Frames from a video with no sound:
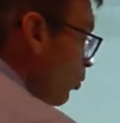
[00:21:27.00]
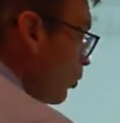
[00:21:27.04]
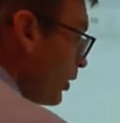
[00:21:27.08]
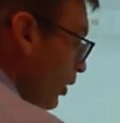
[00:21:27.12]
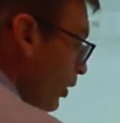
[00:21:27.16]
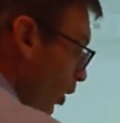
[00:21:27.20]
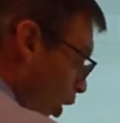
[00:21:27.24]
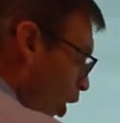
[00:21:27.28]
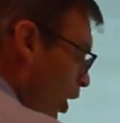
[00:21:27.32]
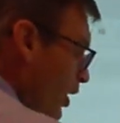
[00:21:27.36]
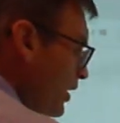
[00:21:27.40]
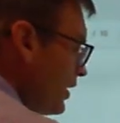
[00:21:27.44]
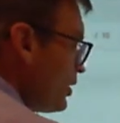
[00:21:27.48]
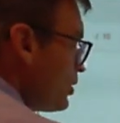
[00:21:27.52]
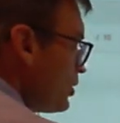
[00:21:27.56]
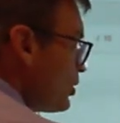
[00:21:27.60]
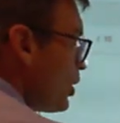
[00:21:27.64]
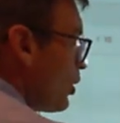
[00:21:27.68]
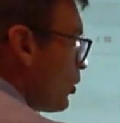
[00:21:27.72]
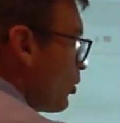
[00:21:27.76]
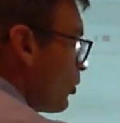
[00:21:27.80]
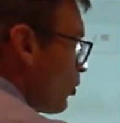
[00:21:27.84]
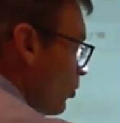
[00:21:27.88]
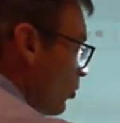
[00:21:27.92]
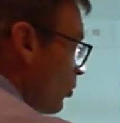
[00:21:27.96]
already
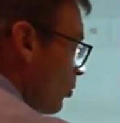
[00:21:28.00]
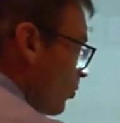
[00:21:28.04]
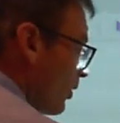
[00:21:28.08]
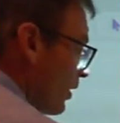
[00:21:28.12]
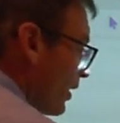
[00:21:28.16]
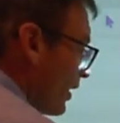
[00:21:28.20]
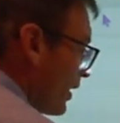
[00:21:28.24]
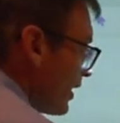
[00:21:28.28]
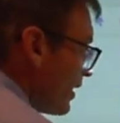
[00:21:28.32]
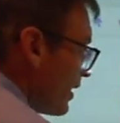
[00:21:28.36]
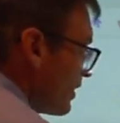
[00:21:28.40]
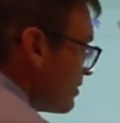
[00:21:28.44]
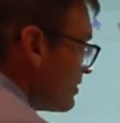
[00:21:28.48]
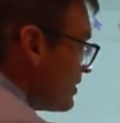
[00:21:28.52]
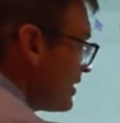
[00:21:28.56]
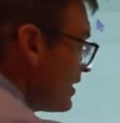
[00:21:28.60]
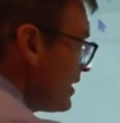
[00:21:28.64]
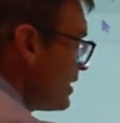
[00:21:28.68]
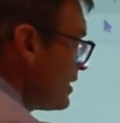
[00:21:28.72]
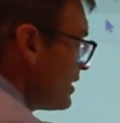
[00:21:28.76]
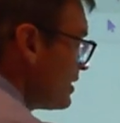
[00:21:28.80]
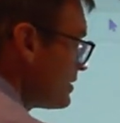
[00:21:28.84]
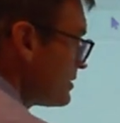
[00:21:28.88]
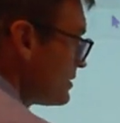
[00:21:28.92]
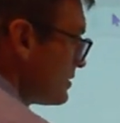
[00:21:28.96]
know
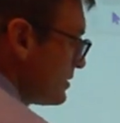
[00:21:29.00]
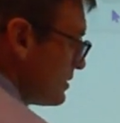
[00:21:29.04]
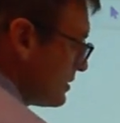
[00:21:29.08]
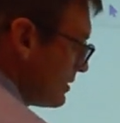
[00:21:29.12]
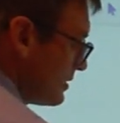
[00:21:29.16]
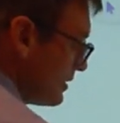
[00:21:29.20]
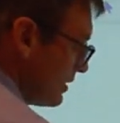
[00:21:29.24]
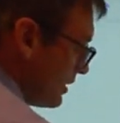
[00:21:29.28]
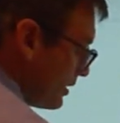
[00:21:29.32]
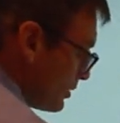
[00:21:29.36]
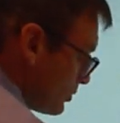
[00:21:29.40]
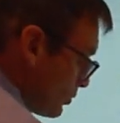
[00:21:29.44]
this is a